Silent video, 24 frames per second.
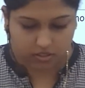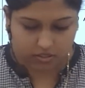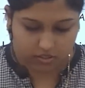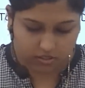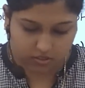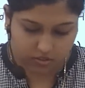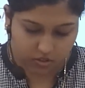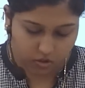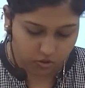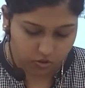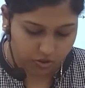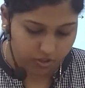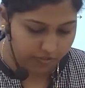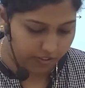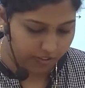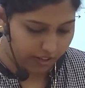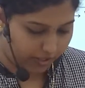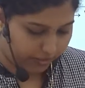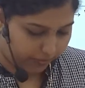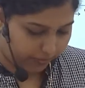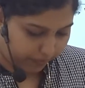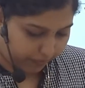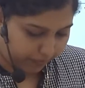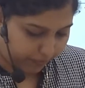Okay, fine.
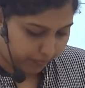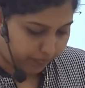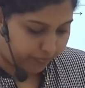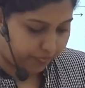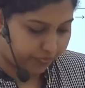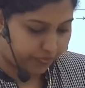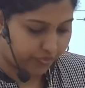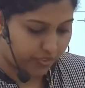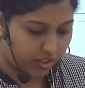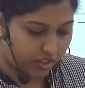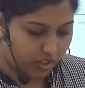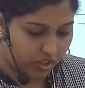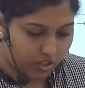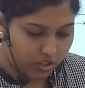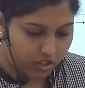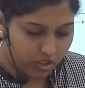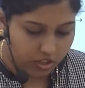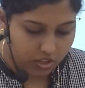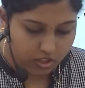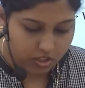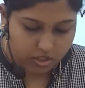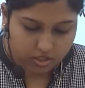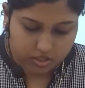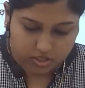
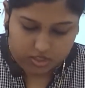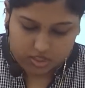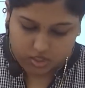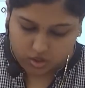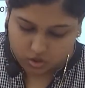So